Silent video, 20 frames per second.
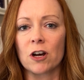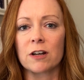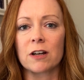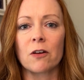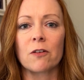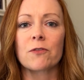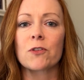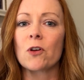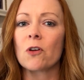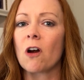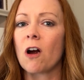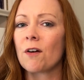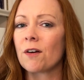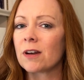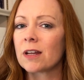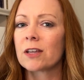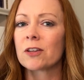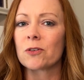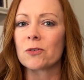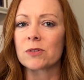Now, if you're already
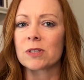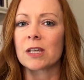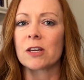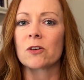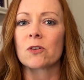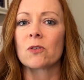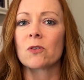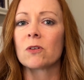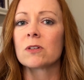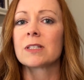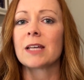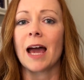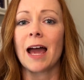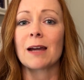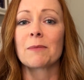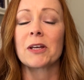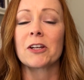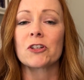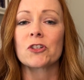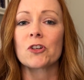using Google Tag
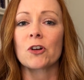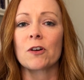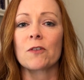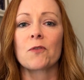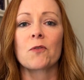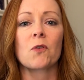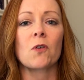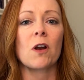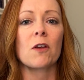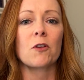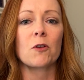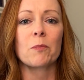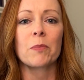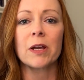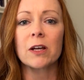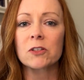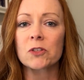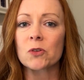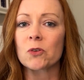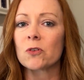Manager for other
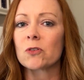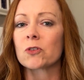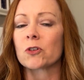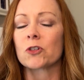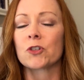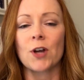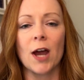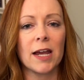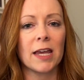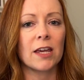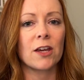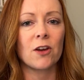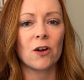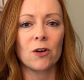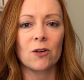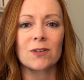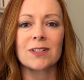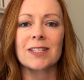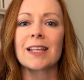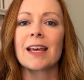pixels or tracking
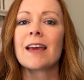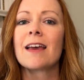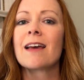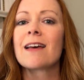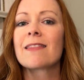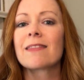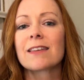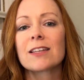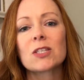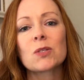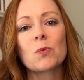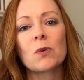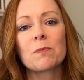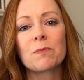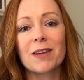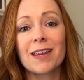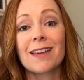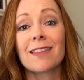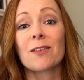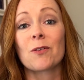codes, this would
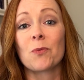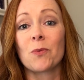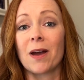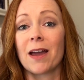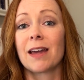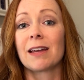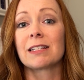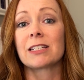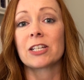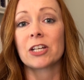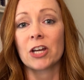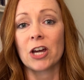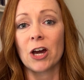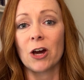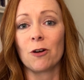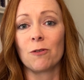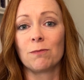be the way to go.